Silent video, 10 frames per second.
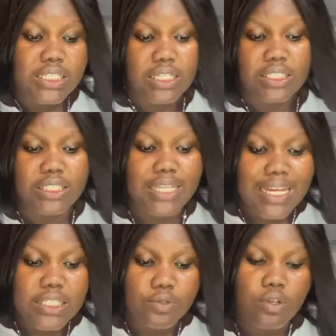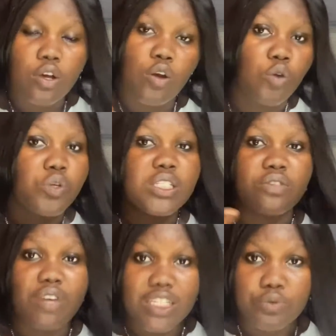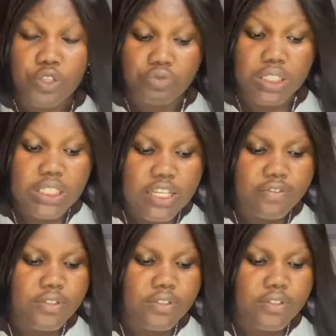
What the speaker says: the date on which the rent was received.